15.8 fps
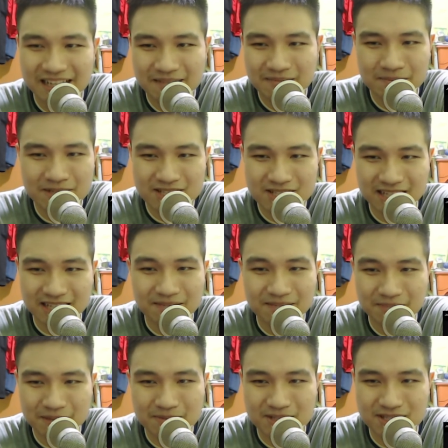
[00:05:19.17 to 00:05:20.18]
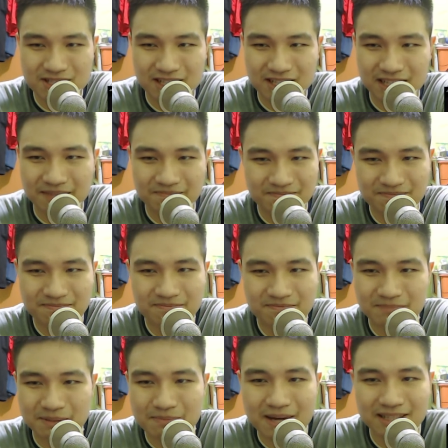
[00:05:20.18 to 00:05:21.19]
maybe it's gonna, maybe it's just gonna
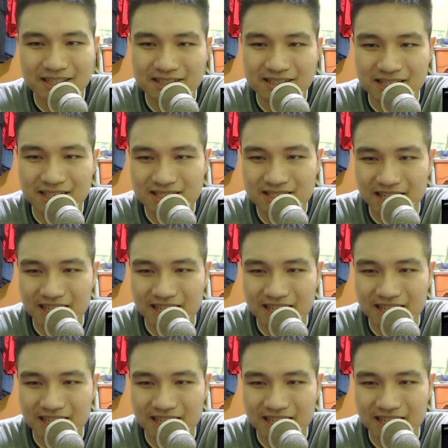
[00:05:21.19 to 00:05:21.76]
be bad the entire. time.